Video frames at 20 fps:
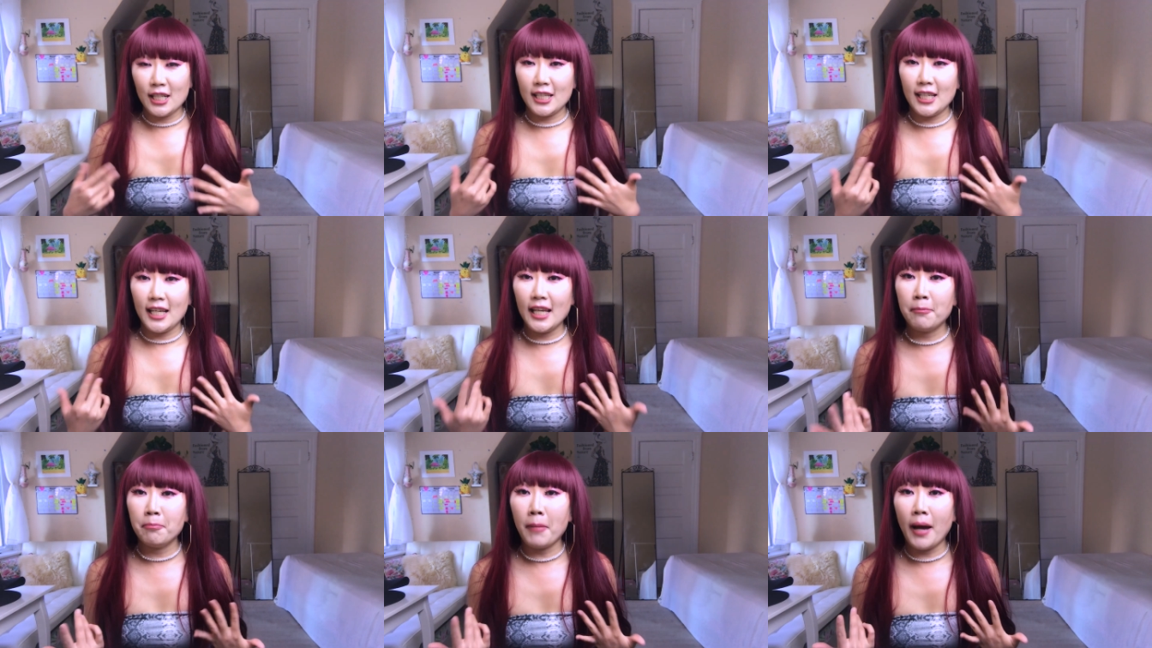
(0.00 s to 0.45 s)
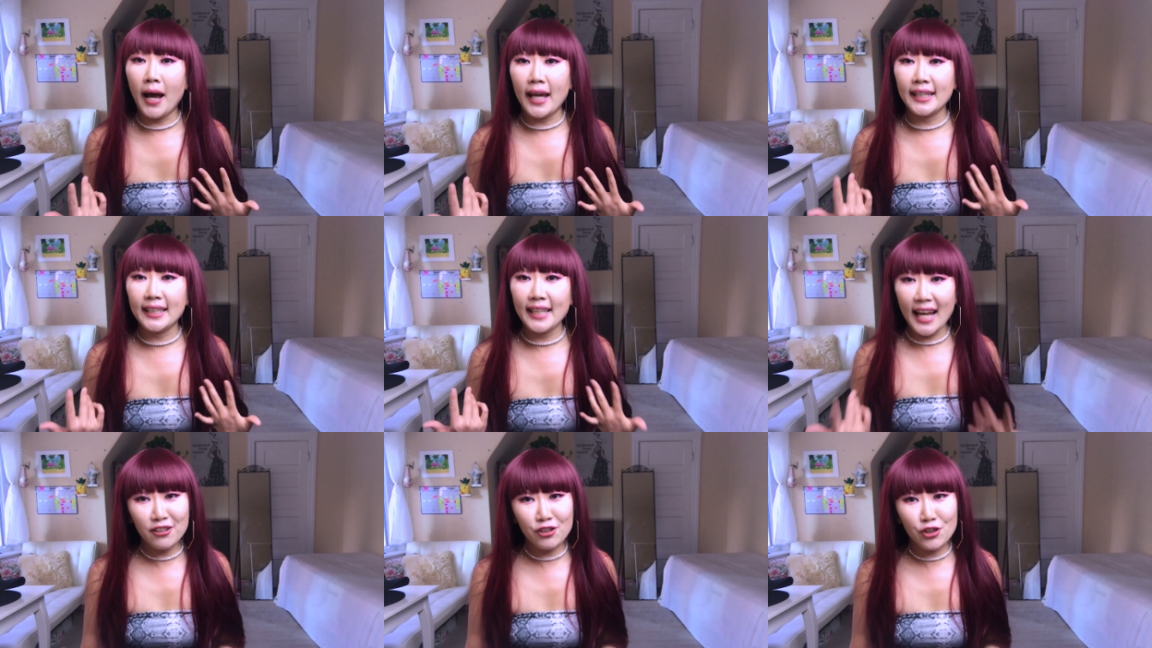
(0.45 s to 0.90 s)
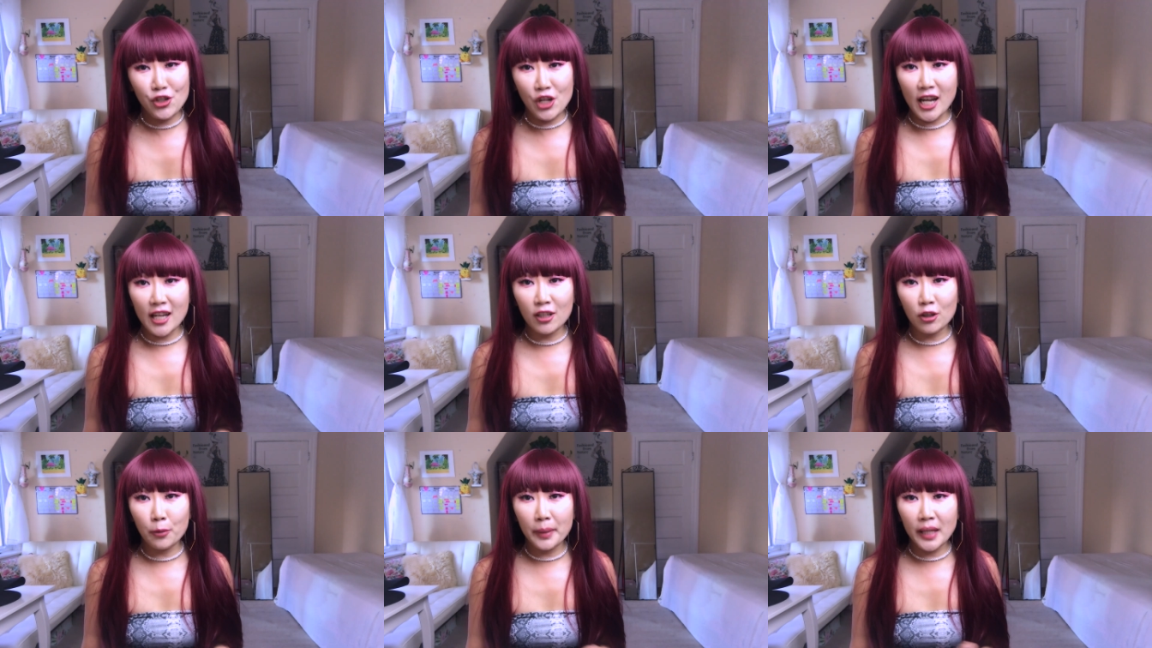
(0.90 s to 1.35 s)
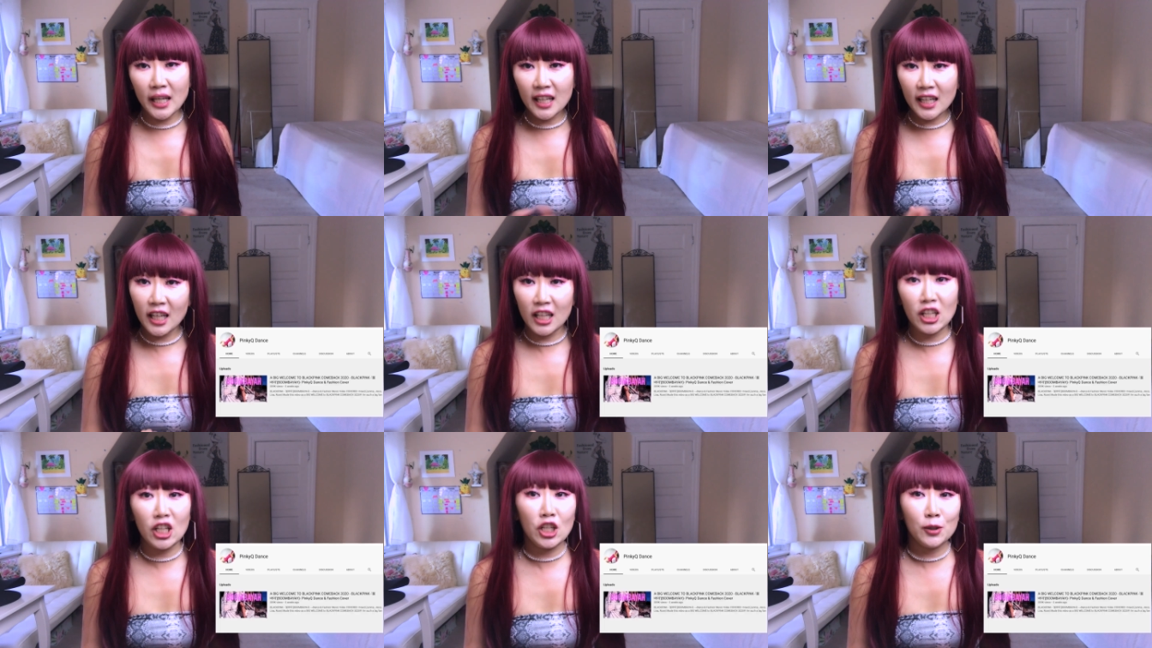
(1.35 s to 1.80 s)
in my dance channel
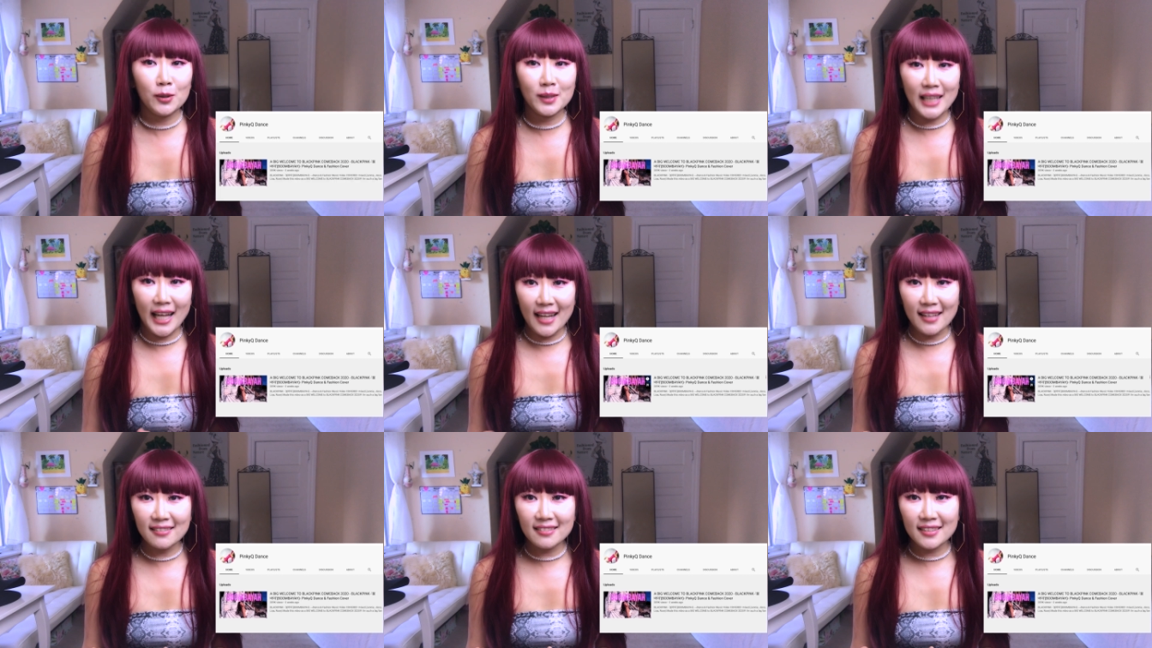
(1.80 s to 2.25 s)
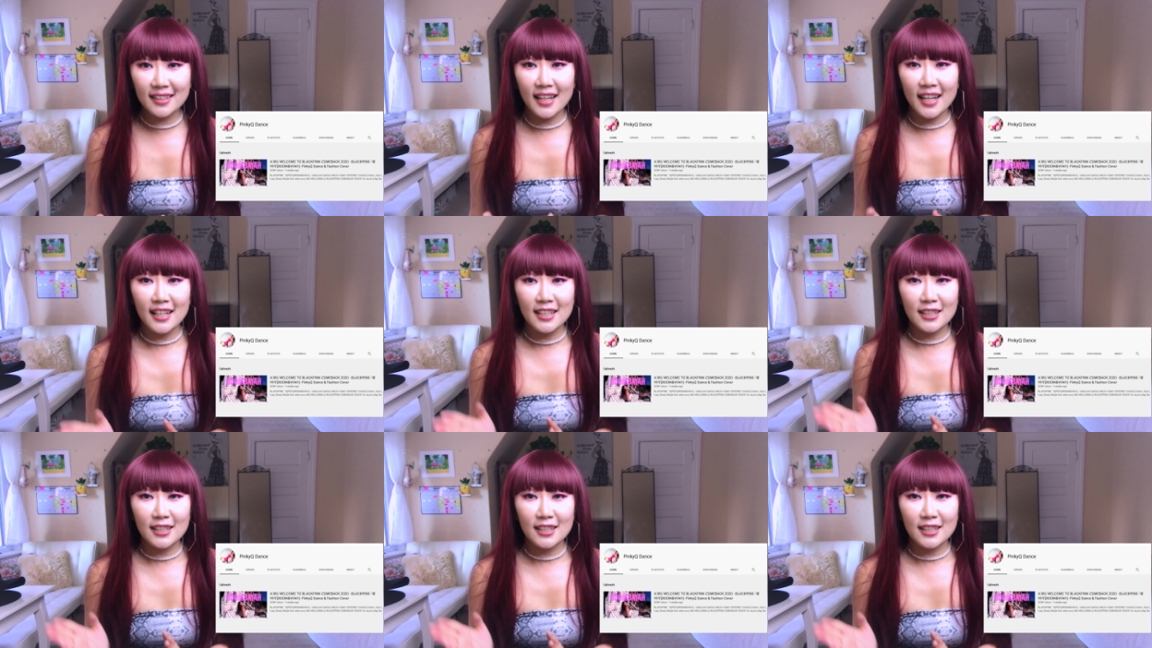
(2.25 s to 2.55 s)
Pinky Q Dance.